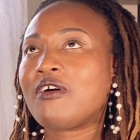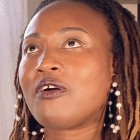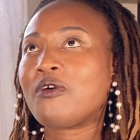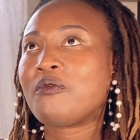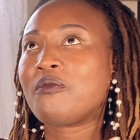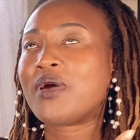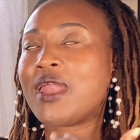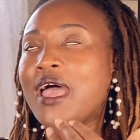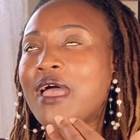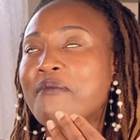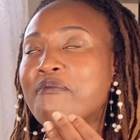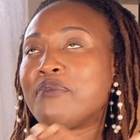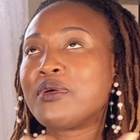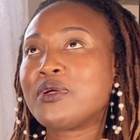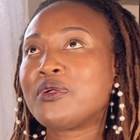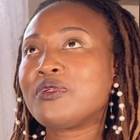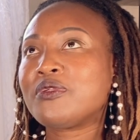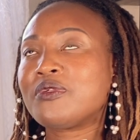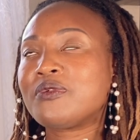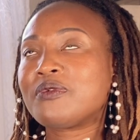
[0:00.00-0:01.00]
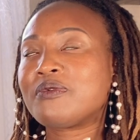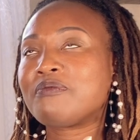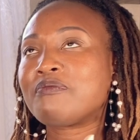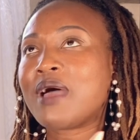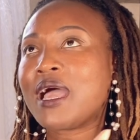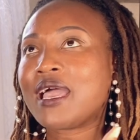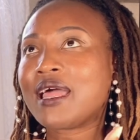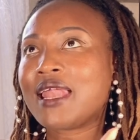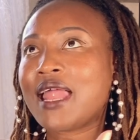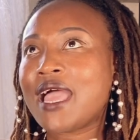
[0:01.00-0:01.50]
when I built
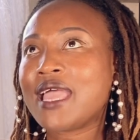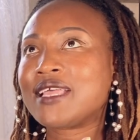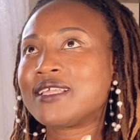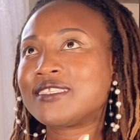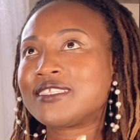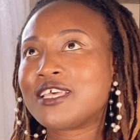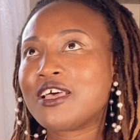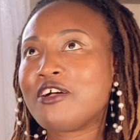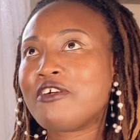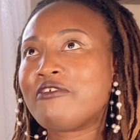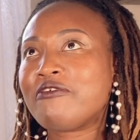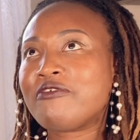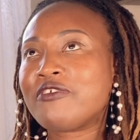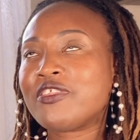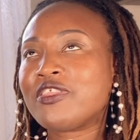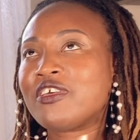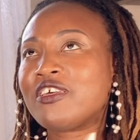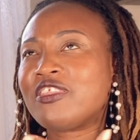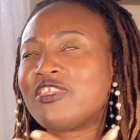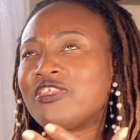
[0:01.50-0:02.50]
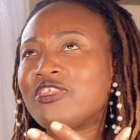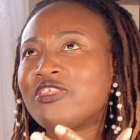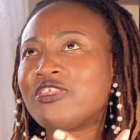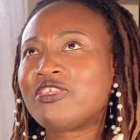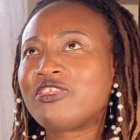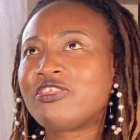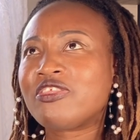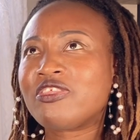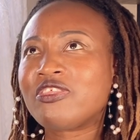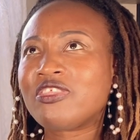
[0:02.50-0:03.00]
my clientele for the
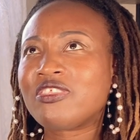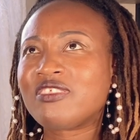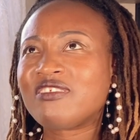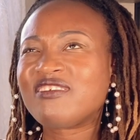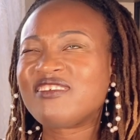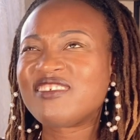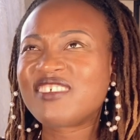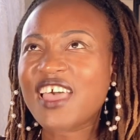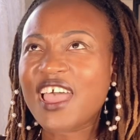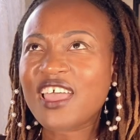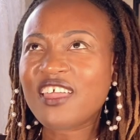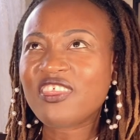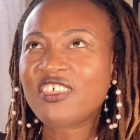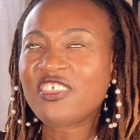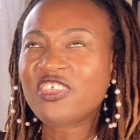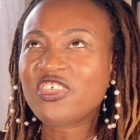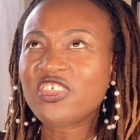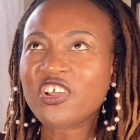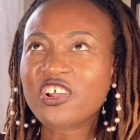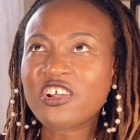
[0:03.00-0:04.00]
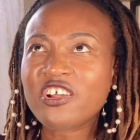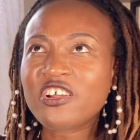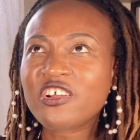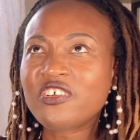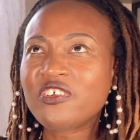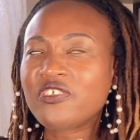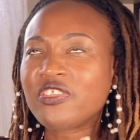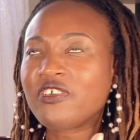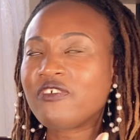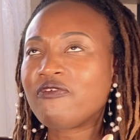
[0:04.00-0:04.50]
sec, the third
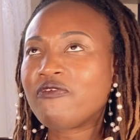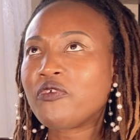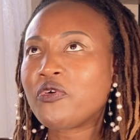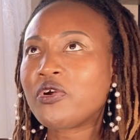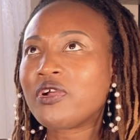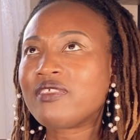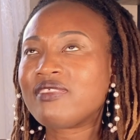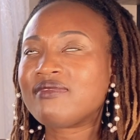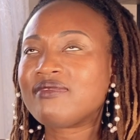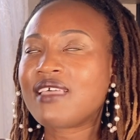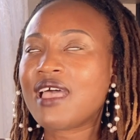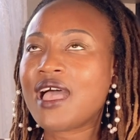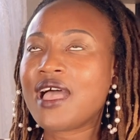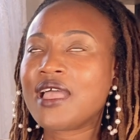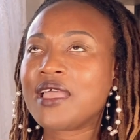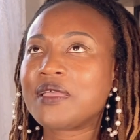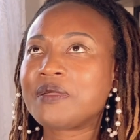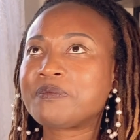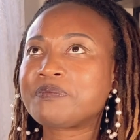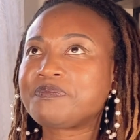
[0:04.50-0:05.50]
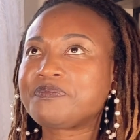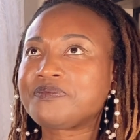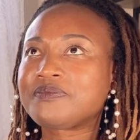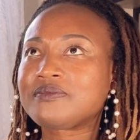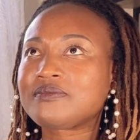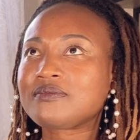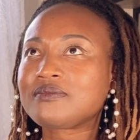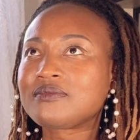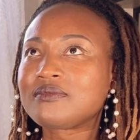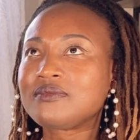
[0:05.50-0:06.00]
or the fourth time,
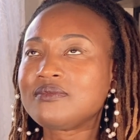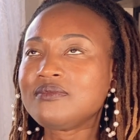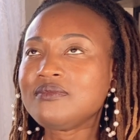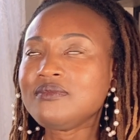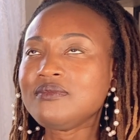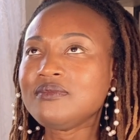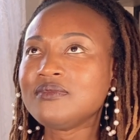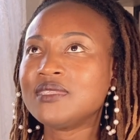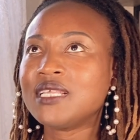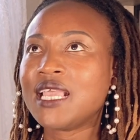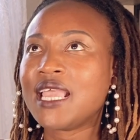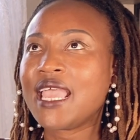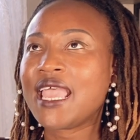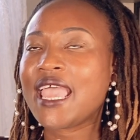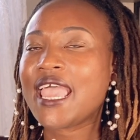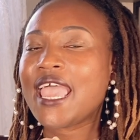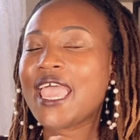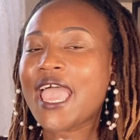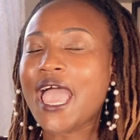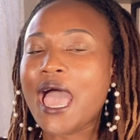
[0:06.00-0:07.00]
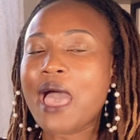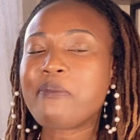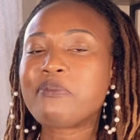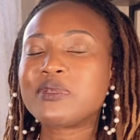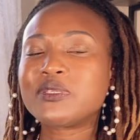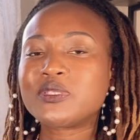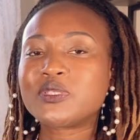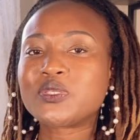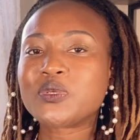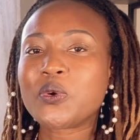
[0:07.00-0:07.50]
it
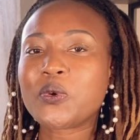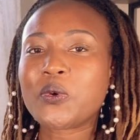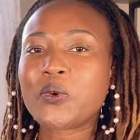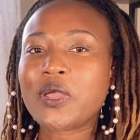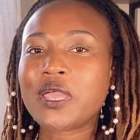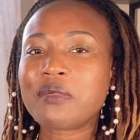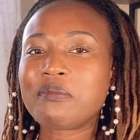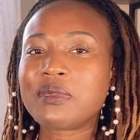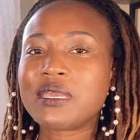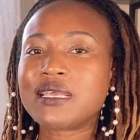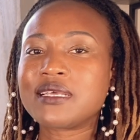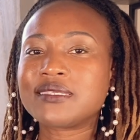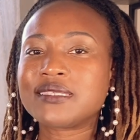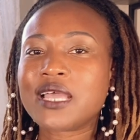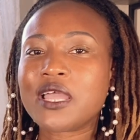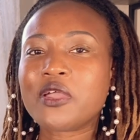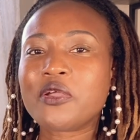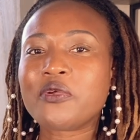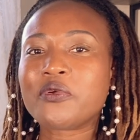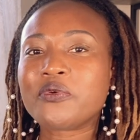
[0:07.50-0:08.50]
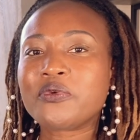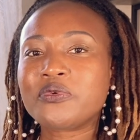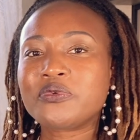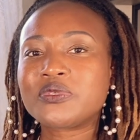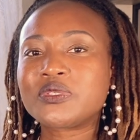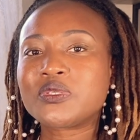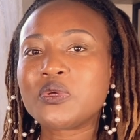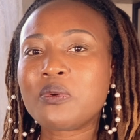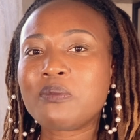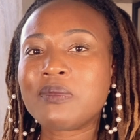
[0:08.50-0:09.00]
happened so quick because I grew
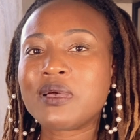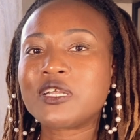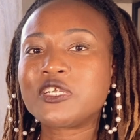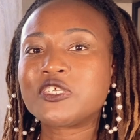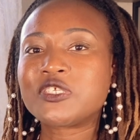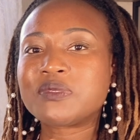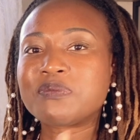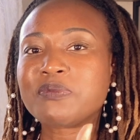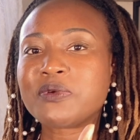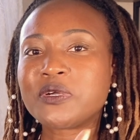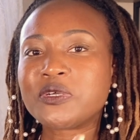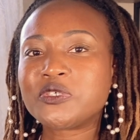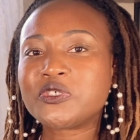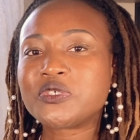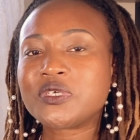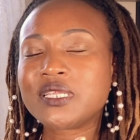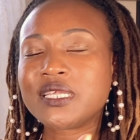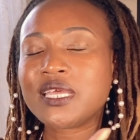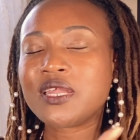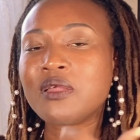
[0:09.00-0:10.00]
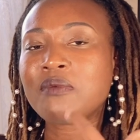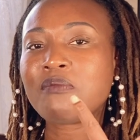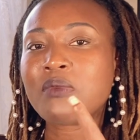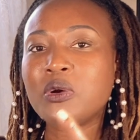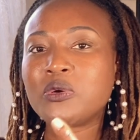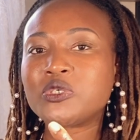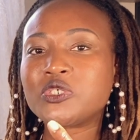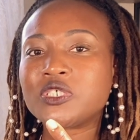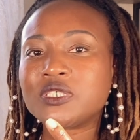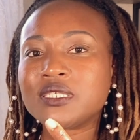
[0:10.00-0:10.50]
so much spiritually and
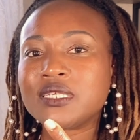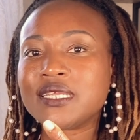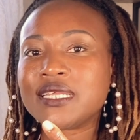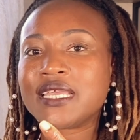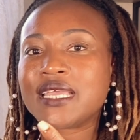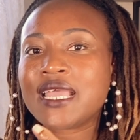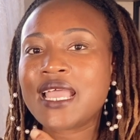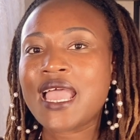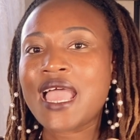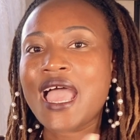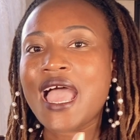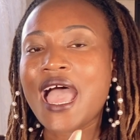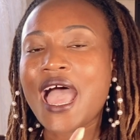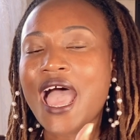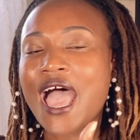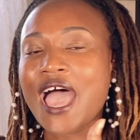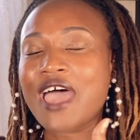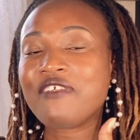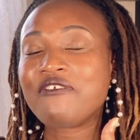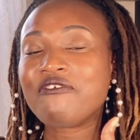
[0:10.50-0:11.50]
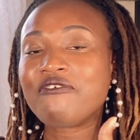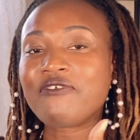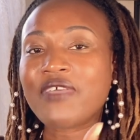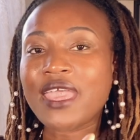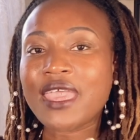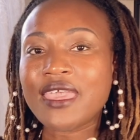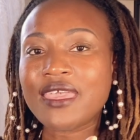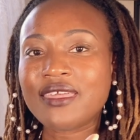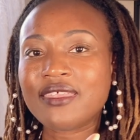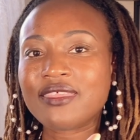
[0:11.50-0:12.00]
emotionally. I had
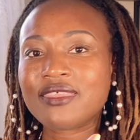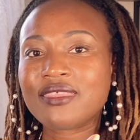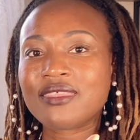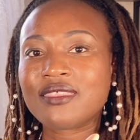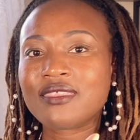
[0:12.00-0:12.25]
faith